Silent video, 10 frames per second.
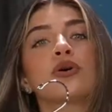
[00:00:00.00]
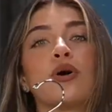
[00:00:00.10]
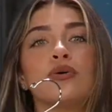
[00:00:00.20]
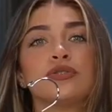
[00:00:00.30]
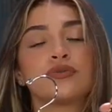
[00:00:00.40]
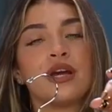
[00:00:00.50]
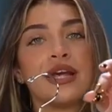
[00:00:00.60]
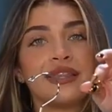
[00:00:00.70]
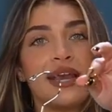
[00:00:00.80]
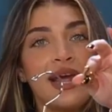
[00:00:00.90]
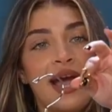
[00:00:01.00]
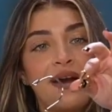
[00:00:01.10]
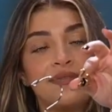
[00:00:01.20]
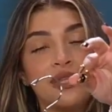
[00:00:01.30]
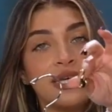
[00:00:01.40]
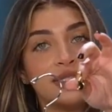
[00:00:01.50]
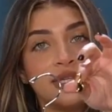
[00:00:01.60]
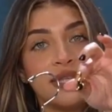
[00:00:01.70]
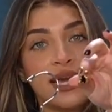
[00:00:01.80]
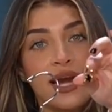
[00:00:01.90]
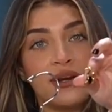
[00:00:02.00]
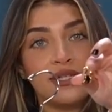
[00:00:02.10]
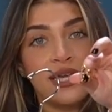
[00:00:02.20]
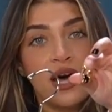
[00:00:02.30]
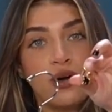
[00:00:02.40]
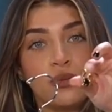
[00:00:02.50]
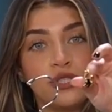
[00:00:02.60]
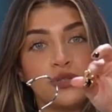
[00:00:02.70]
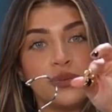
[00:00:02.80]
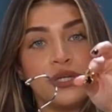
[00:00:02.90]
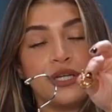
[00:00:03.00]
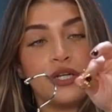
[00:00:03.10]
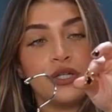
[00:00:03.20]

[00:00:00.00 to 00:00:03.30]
gold ring that I have linked in the carousel, which would